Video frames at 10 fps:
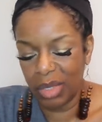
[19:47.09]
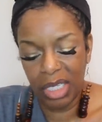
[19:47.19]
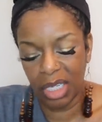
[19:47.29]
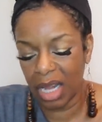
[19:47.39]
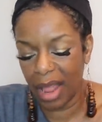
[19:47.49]

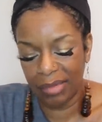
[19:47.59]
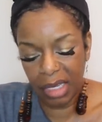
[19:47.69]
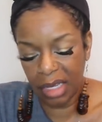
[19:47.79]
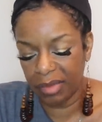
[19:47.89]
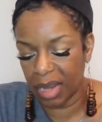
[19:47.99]
We shouldn't have
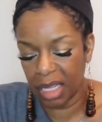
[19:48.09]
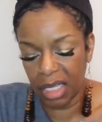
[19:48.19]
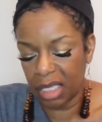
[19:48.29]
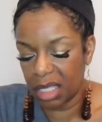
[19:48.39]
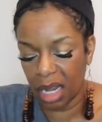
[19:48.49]
to live
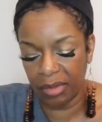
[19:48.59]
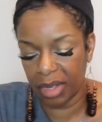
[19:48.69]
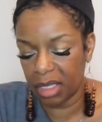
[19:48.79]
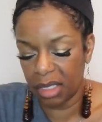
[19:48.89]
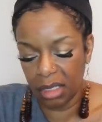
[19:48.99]
like this. None
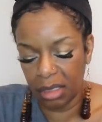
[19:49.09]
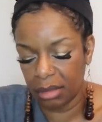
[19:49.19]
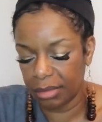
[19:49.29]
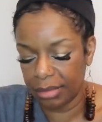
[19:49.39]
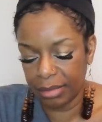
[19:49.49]
of us.
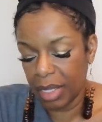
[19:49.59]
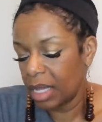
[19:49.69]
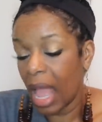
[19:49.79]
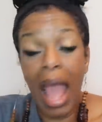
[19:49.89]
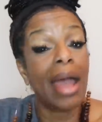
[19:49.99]

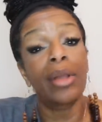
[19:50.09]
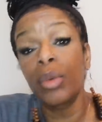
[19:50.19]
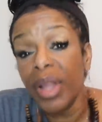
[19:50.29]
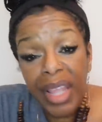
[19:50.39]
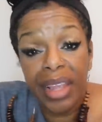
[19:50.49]
I
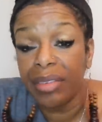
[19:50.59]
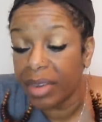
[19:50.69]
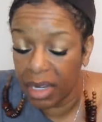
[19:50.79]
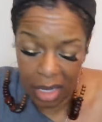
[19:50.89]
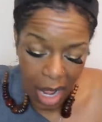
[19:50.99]
don't want to
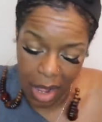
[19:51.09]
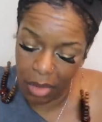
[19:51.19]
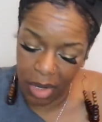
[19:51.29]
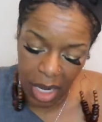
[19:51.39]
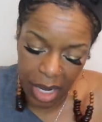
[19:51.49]
hear it. I
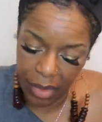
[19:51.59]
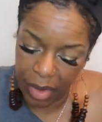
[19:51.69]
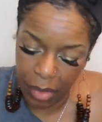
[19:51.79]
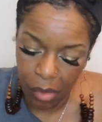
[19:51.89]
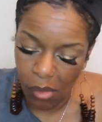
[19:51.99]
don't want to
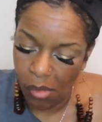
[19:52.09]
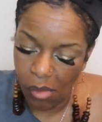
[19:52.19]
hear it.